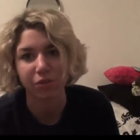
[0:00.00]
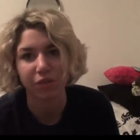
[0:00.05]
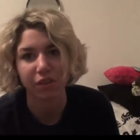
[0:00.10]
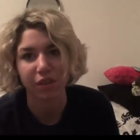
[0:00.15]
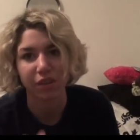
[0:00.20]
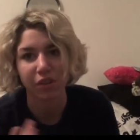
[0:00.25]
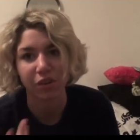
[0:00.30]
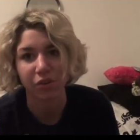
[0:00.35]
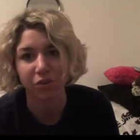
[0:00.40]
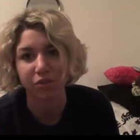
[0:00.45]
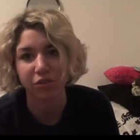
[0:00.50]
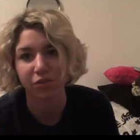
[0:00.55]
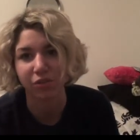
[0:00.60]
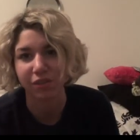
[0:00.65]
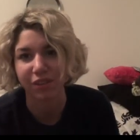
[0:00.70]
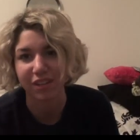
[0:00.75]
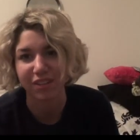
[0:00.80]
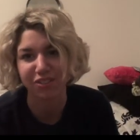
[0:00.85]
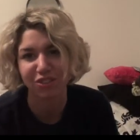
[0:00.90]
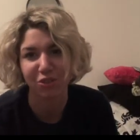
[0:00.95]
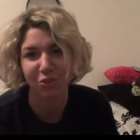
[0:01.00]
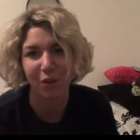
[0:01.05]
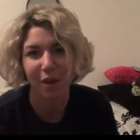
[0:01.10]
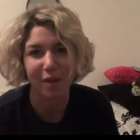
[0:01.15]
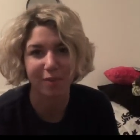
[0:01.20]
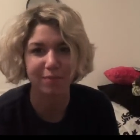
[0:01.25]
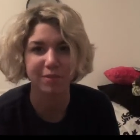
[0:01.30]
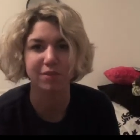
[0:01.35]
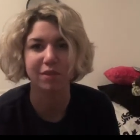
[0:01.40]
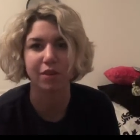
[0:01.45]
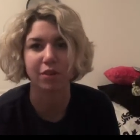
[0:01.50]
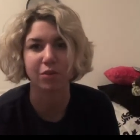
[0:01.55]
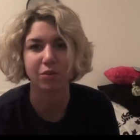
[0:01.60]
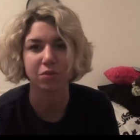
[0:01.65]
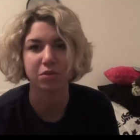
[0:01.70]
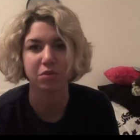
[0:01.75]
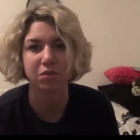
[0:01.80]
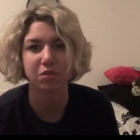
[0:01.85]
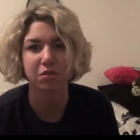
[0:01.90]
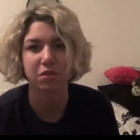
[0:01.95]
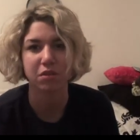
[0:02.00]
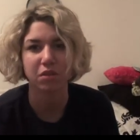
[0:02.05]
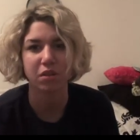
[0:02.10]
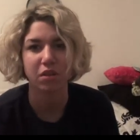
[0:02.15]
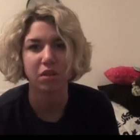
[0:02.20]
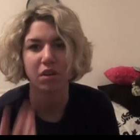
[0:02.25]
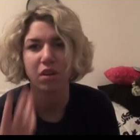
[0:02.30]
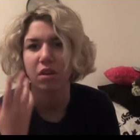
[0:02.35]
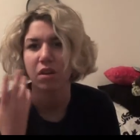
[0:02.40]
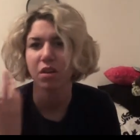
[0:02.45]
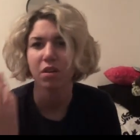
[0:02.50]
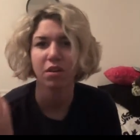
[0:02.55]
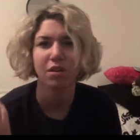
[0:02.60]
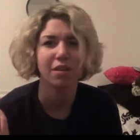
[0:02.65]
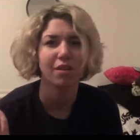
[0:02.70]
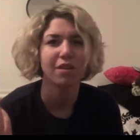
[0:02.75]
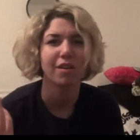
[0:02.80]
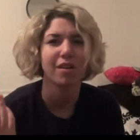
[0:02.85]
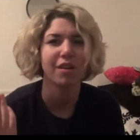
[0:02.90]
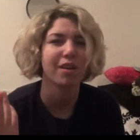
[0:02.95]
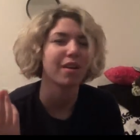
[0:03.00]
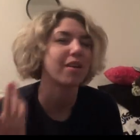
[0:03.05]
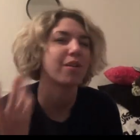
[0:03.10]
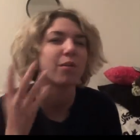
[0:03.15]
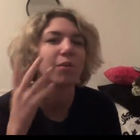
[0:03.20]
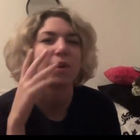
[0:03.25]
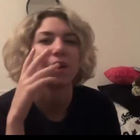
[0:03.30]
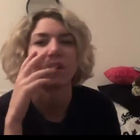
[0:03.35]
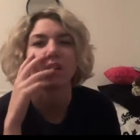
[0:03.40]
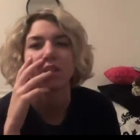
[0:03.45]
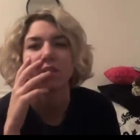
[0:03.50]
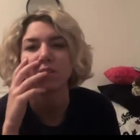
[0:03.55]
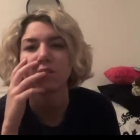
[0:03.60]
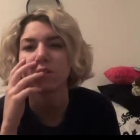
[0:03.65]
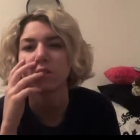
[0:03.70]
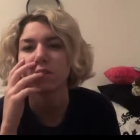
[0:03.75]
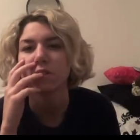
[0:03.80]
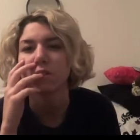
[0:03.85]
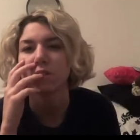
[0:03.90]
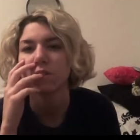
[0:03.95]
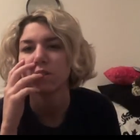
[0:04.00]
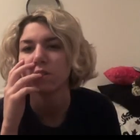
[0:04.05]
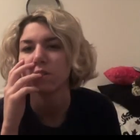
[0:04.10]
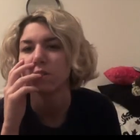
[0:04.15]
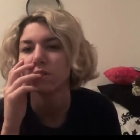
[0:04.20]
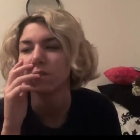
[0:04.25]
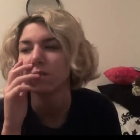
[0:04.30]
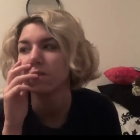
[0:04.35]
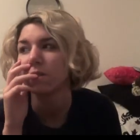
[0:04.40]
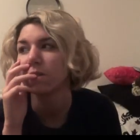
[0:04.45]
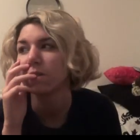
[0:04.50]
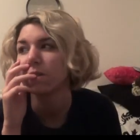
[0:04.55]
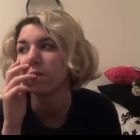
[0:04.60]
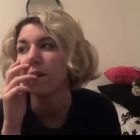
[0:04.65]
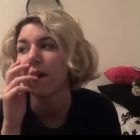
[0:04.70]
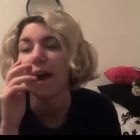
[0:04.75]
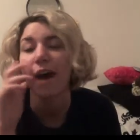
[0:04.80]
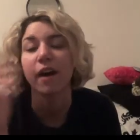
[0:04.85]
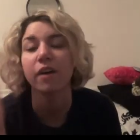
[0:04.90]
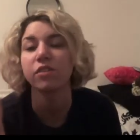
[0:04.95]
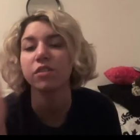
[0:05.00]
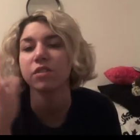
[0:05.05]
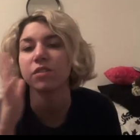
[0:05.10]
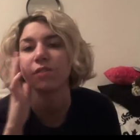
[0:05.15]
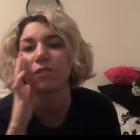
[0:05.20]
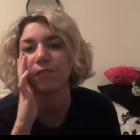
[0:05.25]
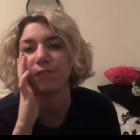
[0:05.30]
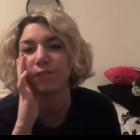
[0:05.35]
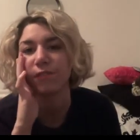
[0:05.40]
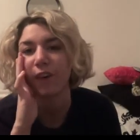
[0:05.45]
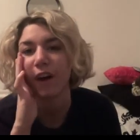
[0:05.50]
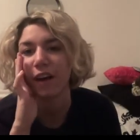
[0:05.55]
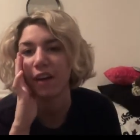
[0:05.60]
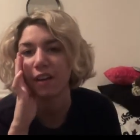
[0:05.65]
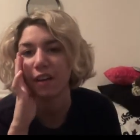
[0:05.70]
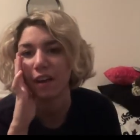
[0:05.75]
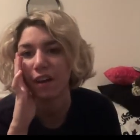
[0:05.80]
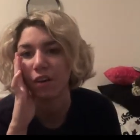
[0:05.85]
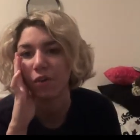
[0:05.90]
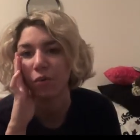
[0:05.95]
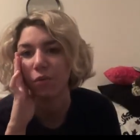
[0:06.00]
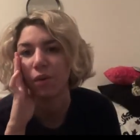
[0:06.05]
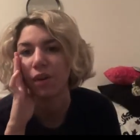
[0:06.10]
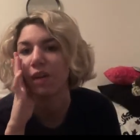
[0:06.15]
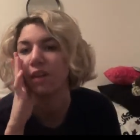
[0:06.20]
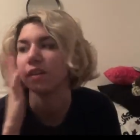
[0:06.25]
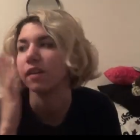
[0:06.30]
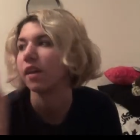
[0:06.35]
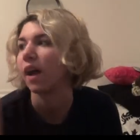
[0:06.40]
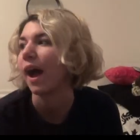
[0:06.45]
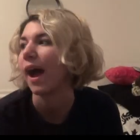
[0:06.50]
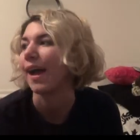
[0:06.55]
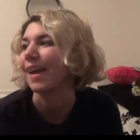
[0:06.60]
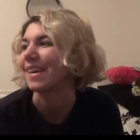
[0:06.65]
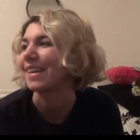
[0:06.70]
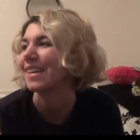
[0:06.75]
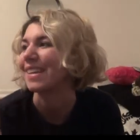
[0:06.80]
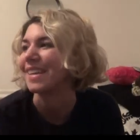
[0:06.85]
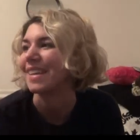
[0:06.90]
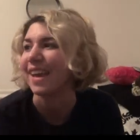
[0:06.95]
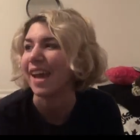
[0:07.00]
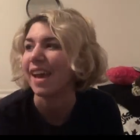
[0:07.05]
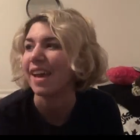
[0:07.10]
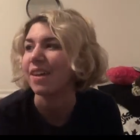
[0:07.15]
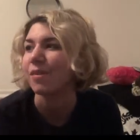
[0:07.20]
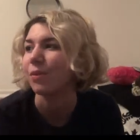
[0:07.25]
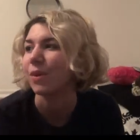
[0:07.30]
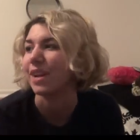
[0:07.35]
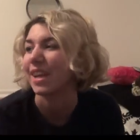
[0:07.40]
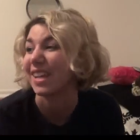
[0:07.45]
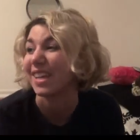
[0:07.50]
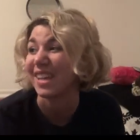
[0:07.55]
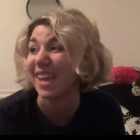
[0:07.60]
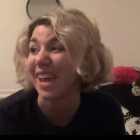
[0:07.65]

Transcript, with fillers: they're going to release new episodes. Which, I'll just find out when it